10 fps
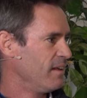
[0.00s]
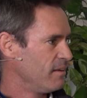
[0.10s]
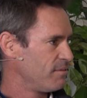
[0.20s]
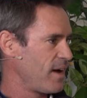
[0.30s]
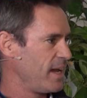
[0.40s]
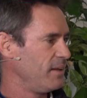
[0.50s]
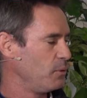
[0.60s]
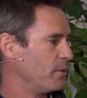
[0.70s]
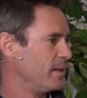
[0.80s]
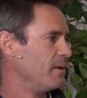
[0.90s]
finally,
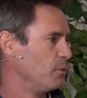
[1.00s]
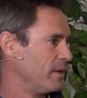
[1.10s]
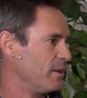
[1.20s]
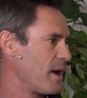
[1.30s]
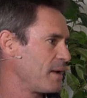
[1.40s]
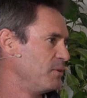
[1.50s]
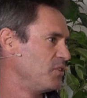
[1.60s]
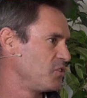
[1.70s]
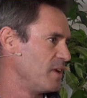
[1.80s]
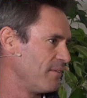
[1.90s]
we're in the right
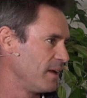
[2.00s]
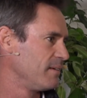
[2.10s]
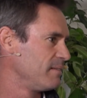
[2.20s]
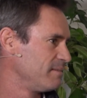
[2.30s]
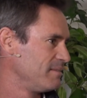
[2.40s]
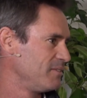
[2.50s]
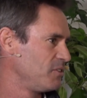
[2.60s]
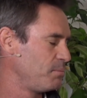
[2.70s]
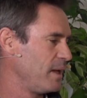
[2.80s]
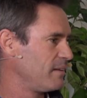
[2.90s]
position, having
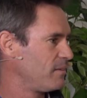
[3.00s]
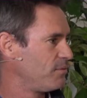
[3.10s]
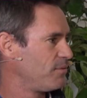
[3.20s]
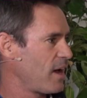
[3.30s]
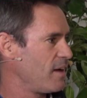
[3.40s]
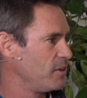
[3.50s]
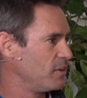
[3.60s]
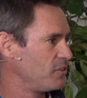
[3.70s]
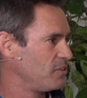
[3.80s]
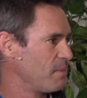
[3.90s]
spent 5
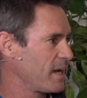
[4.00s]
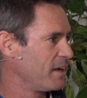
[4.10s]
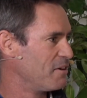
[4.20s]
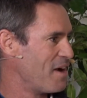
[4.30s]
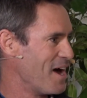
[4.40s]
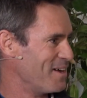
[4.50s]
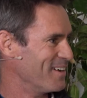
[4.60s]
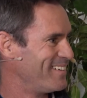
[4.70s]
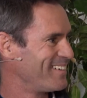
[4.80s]
years mucking around.